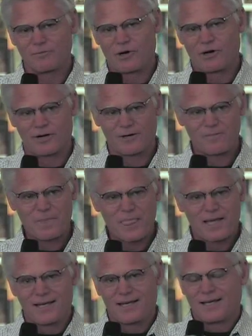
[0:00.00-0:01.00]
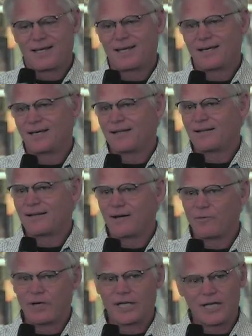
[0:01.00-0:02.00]
at the bar. And
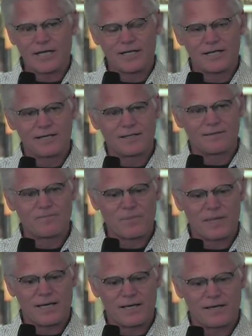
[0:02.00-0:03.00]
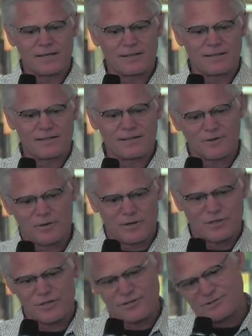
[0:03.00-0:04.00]
I went in, and, and of
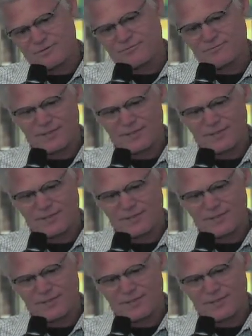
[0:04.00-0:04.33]
course,